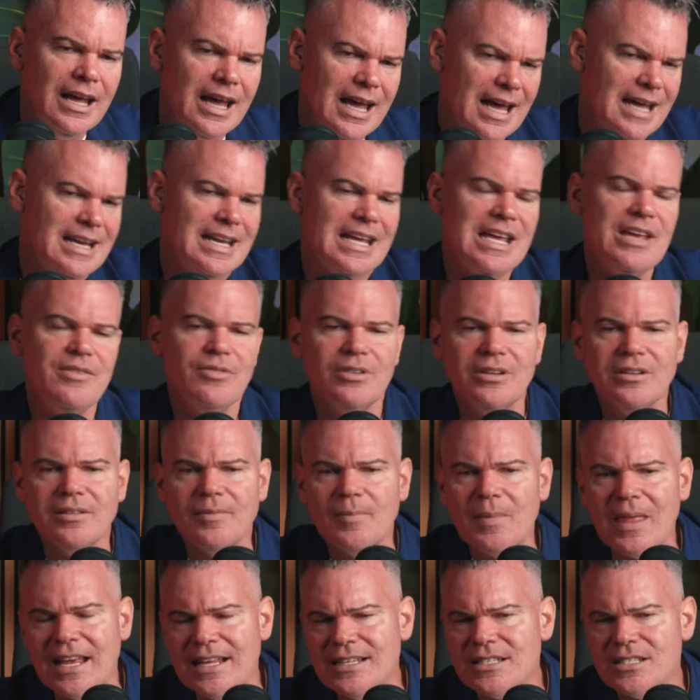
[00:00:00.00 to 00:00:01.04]
and even
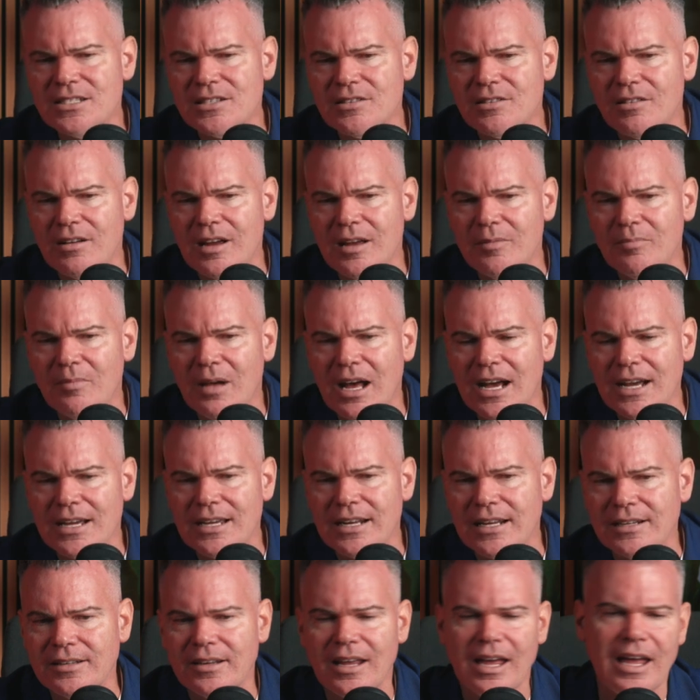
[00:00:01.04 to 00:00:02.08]
Instagram
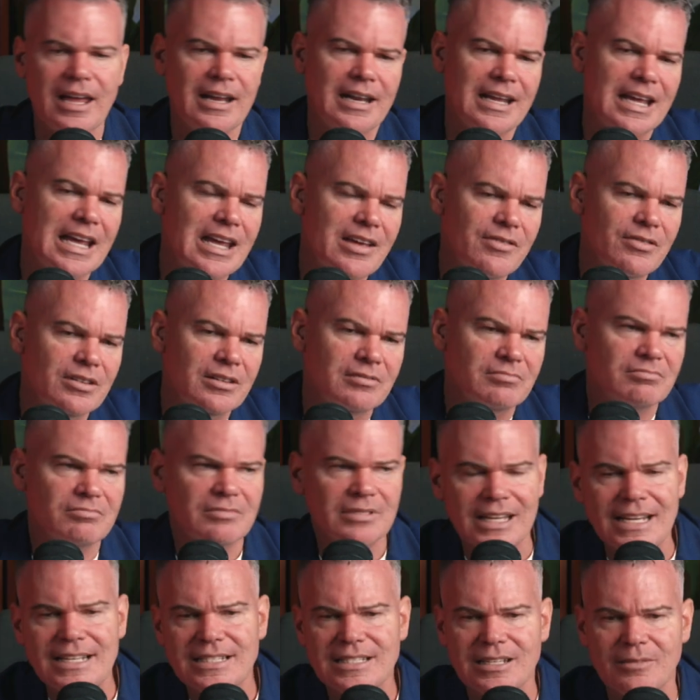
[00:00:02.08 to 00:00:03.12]
marketing and even
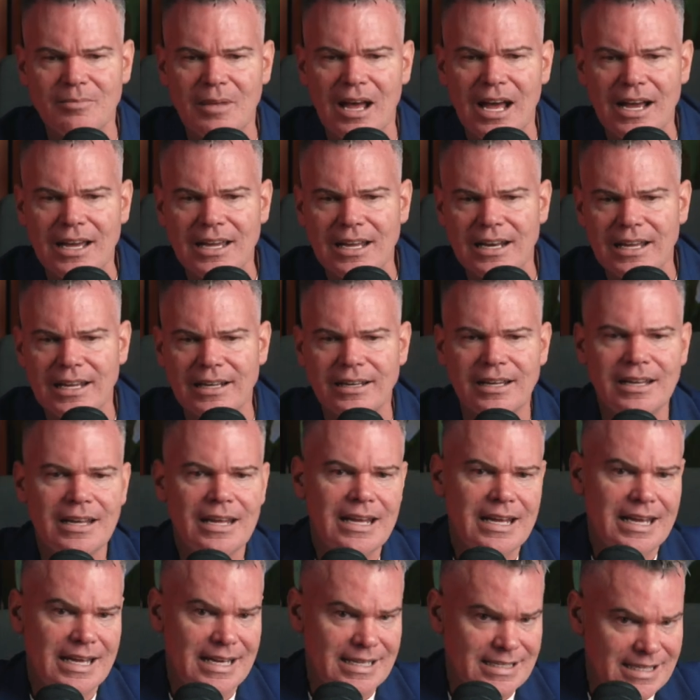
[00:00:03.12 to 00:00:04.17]
LinkedIn marketing
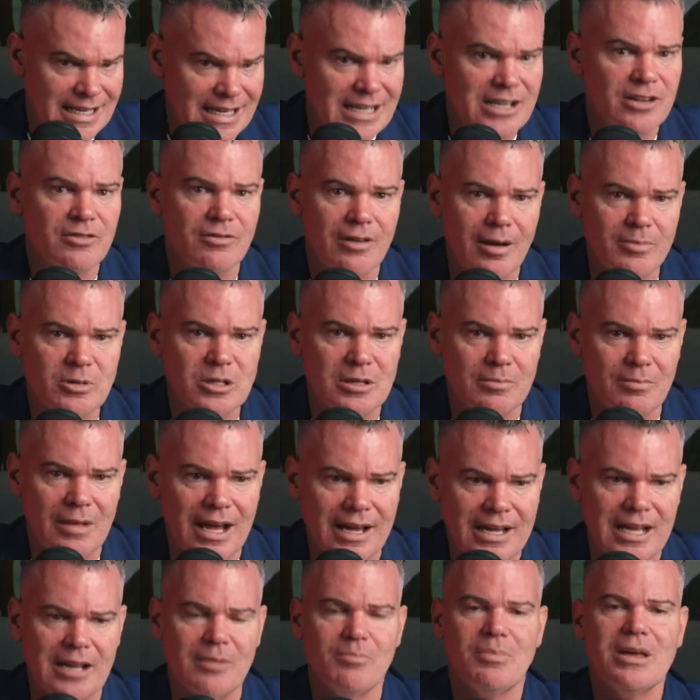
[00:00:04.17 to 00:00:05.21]
is interruption
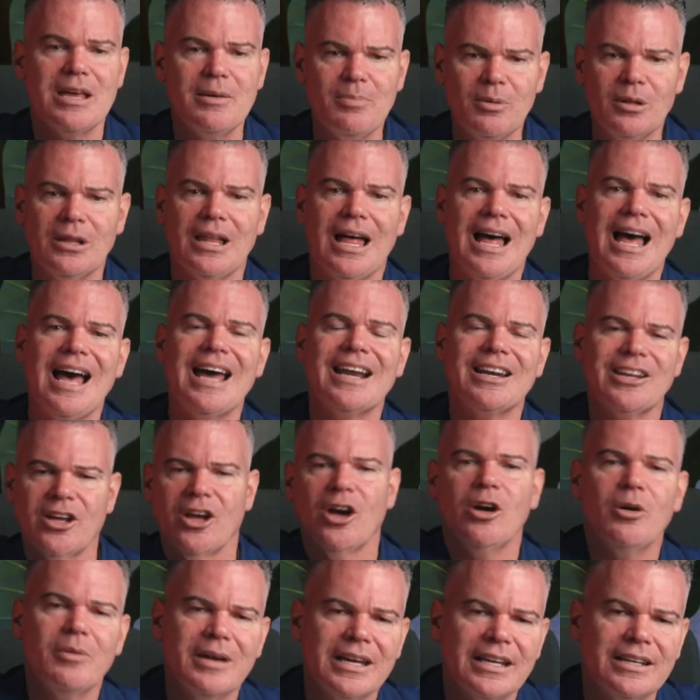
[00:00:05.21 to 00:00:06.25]
marketing. People aren't
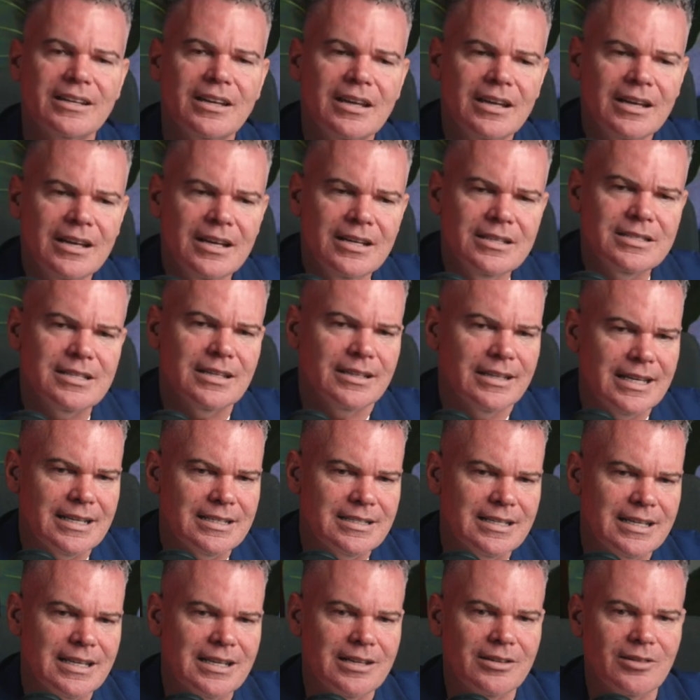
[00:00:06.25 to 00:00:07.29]
going to
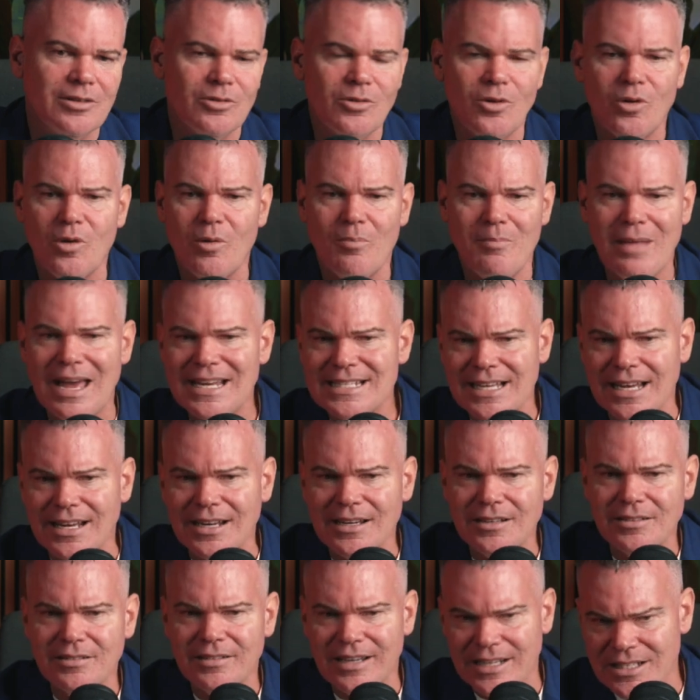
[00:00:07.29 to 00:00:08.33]
LinkedIn or
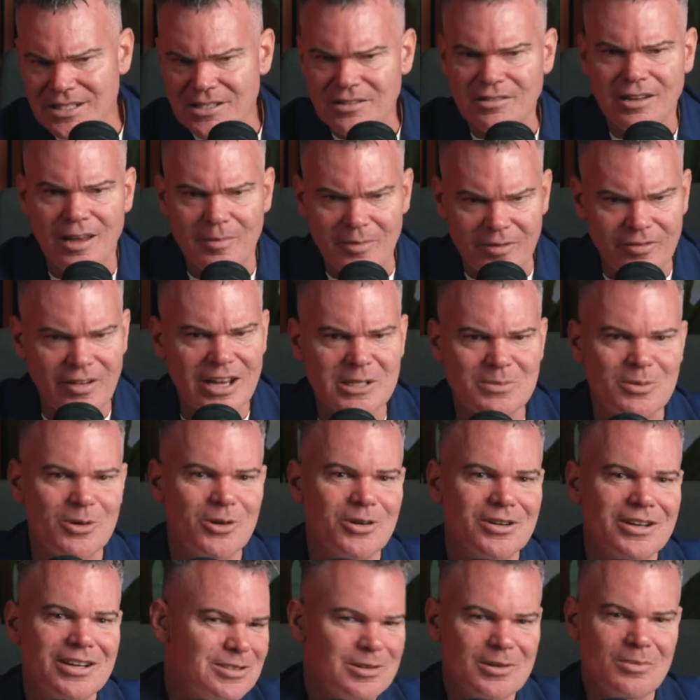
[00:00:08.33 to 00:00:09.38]
Meta, Instagram and
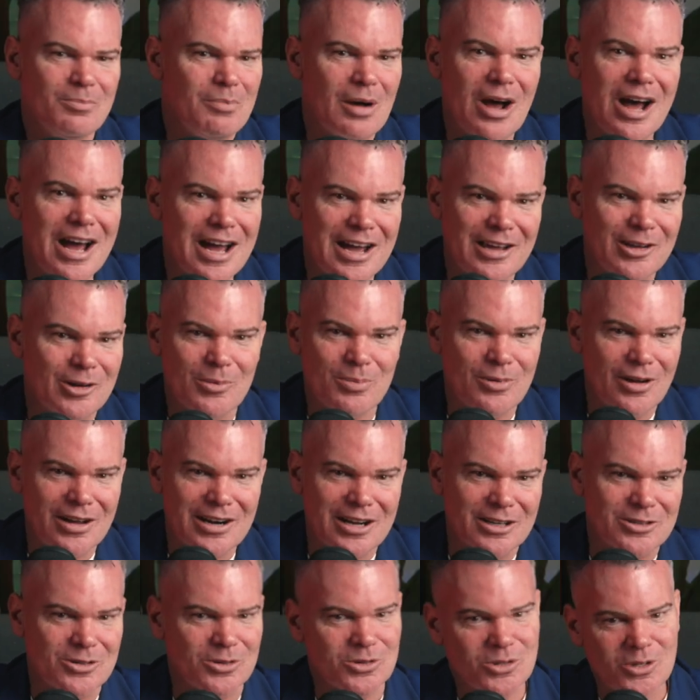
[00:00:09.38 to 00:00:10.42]
Facebook, to buy your
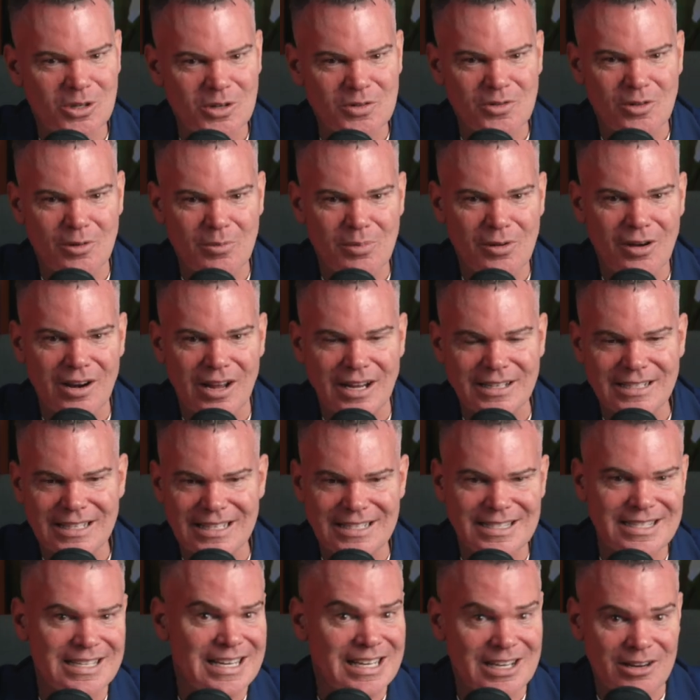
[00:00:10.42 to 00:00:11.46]
product or search for a product.
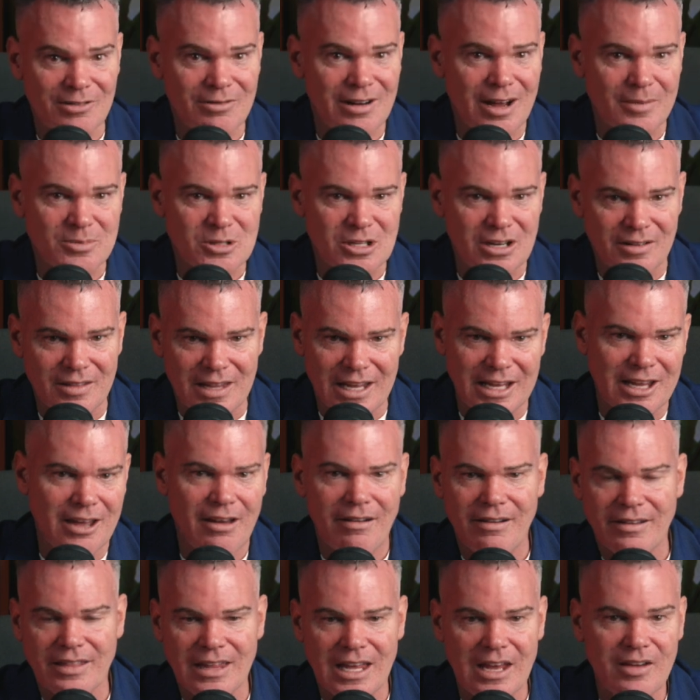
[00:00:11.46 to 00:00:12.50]
It's interruption. They're
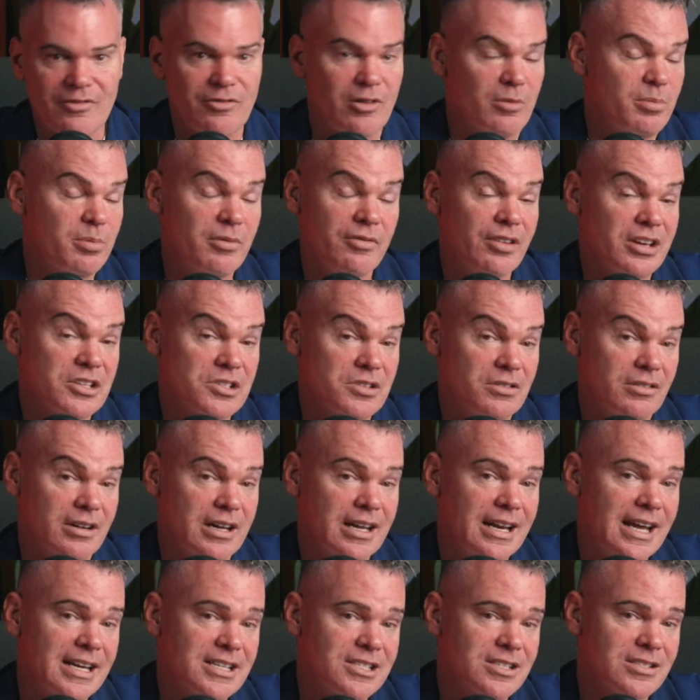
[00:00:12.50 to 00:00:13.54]
going there for professional
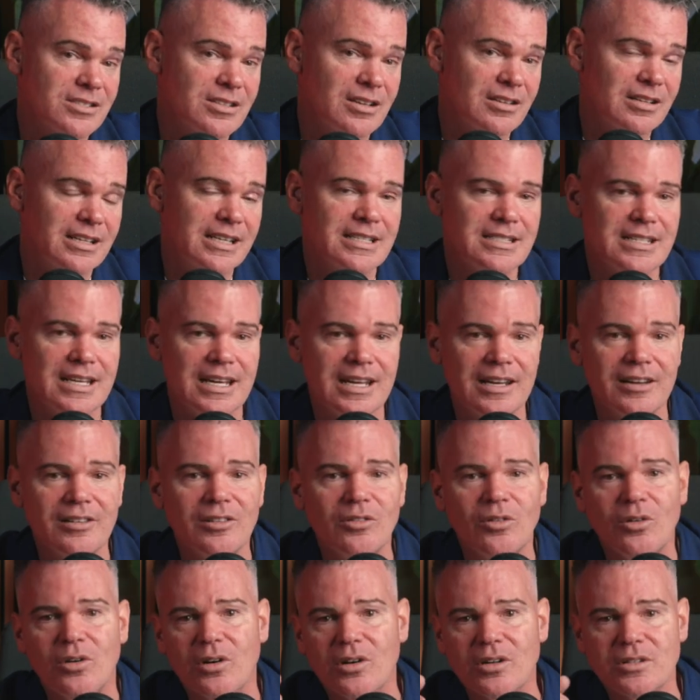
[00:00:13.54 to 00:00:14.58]
connections on
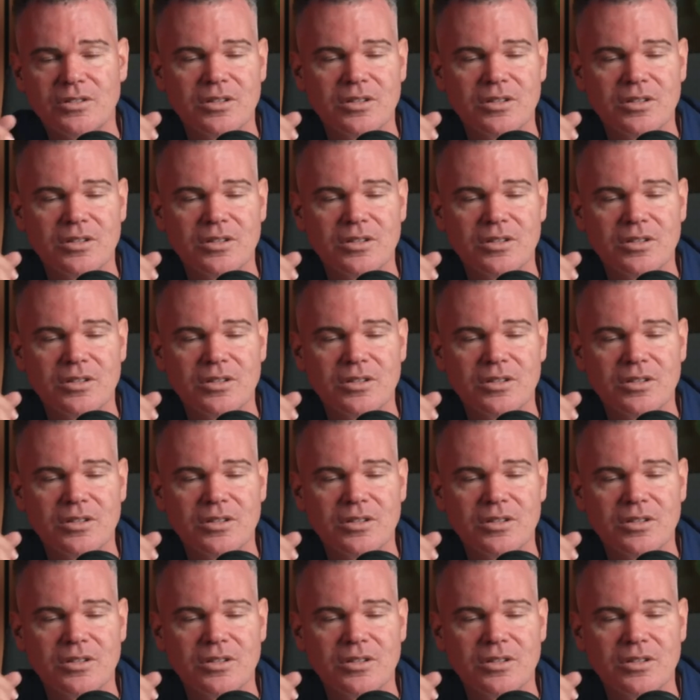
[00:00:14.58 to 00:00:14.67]
LinkedIn, or